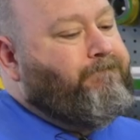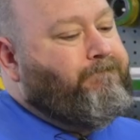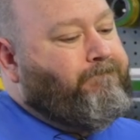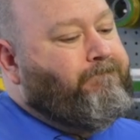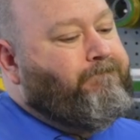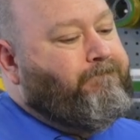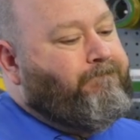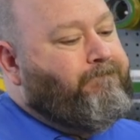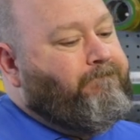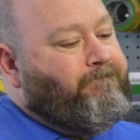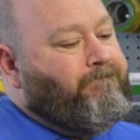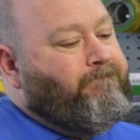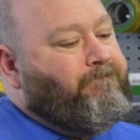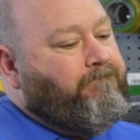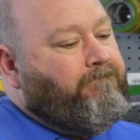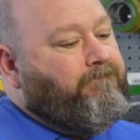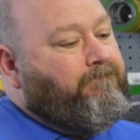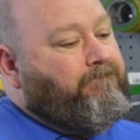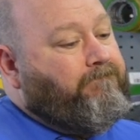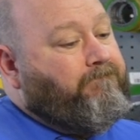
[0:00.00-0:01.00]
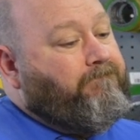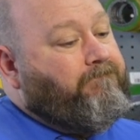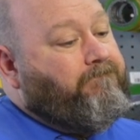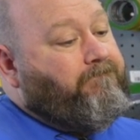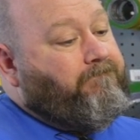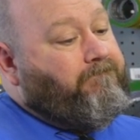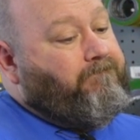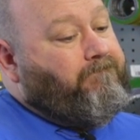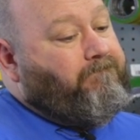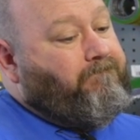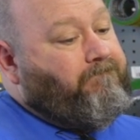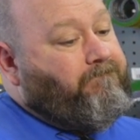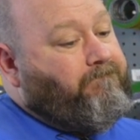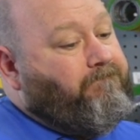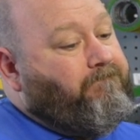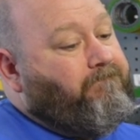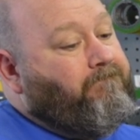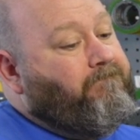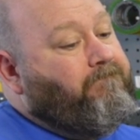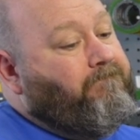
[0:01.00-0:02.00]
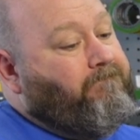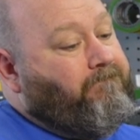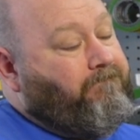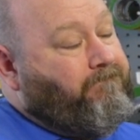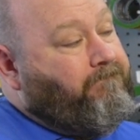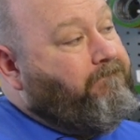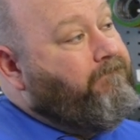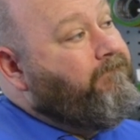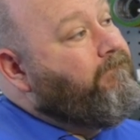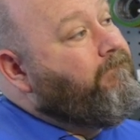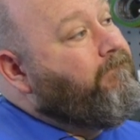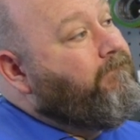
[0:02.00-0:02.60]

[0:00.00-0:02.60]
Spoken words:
The person shown says nothing.